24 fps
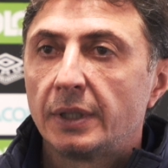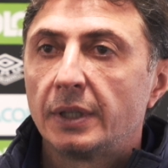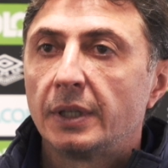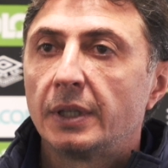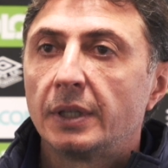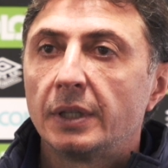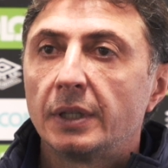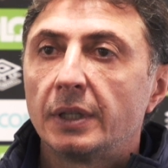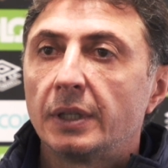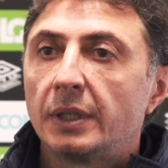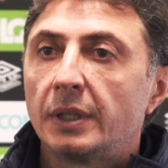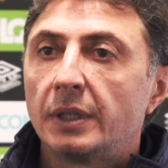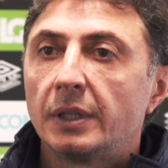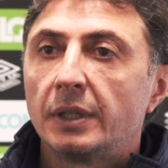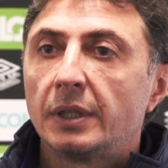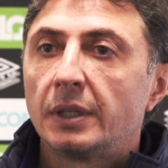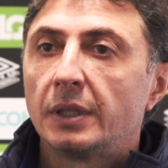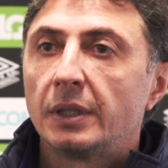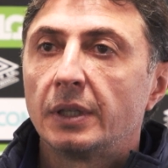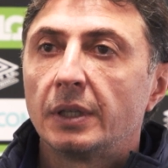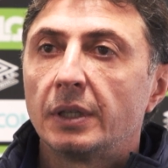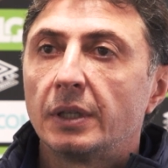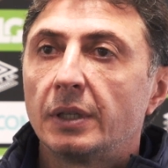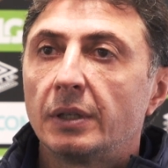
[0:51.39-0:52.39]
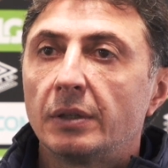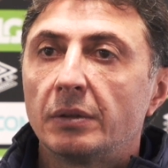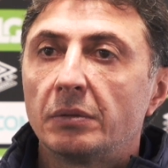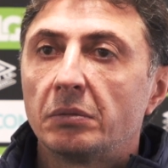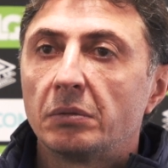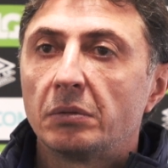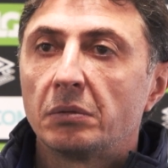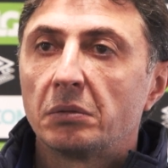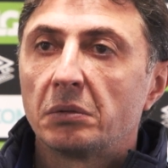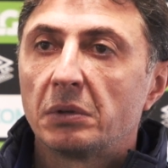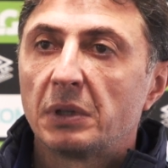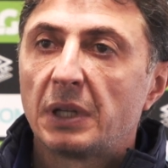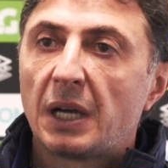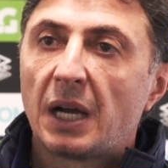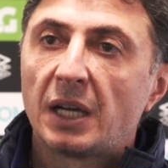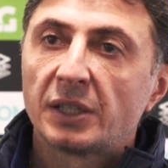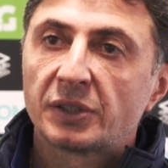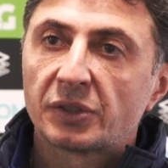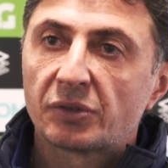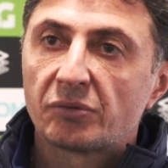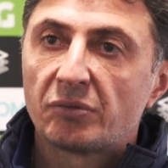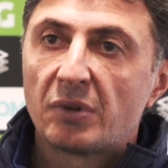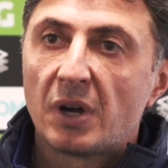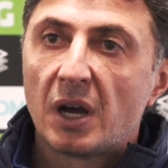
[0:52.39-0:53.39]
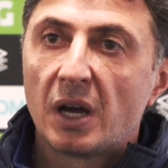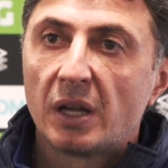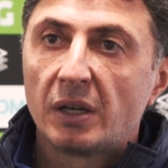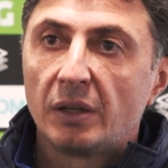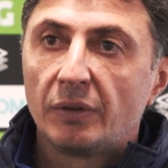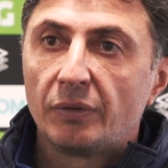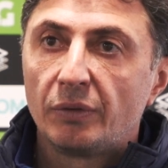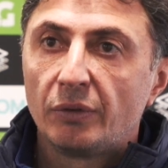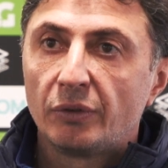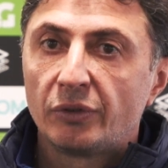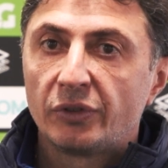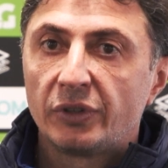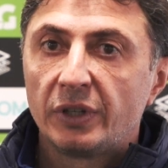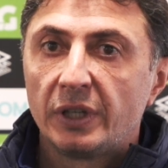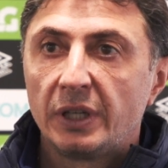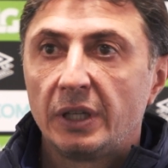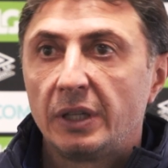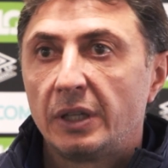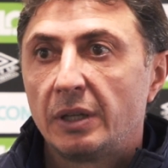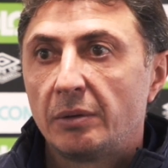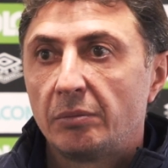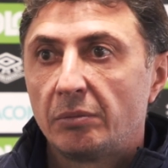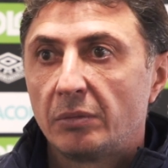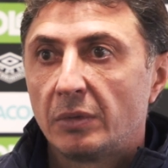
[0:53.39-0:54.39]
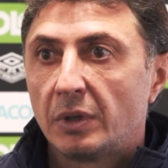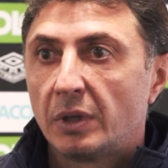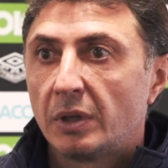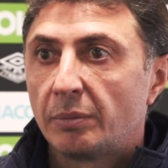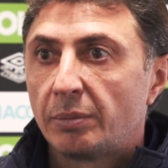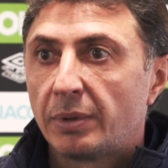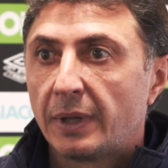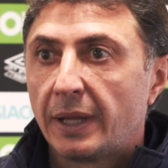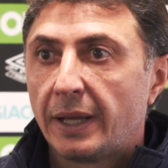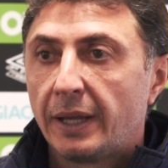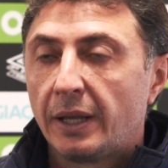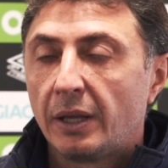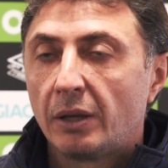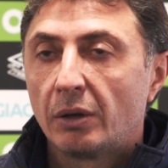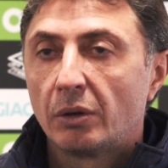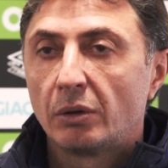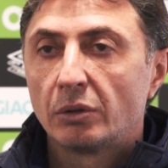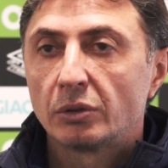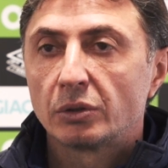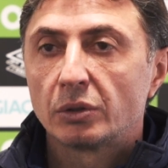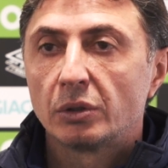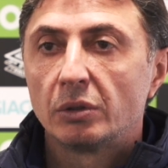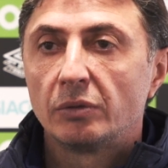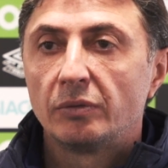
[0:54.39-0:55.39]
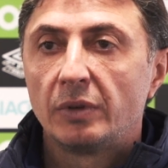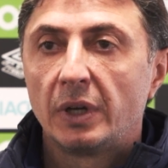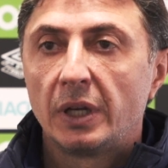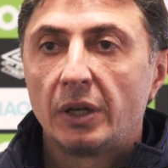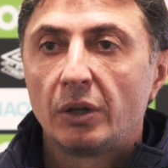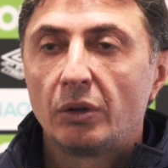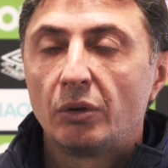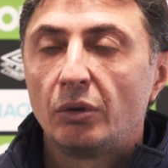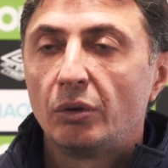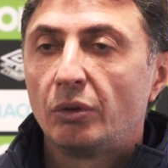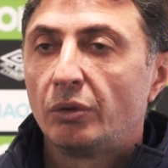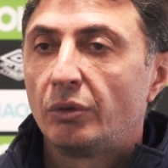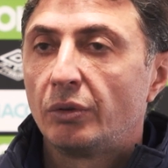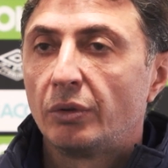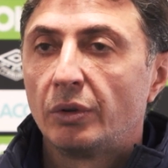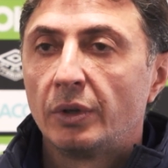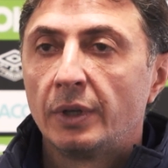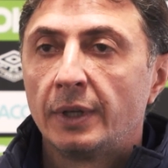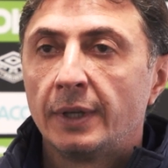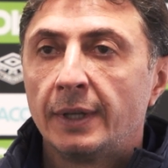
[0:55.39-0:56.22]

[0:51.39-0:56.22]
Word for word: and, and uh, last run if you see them uh, playing also very good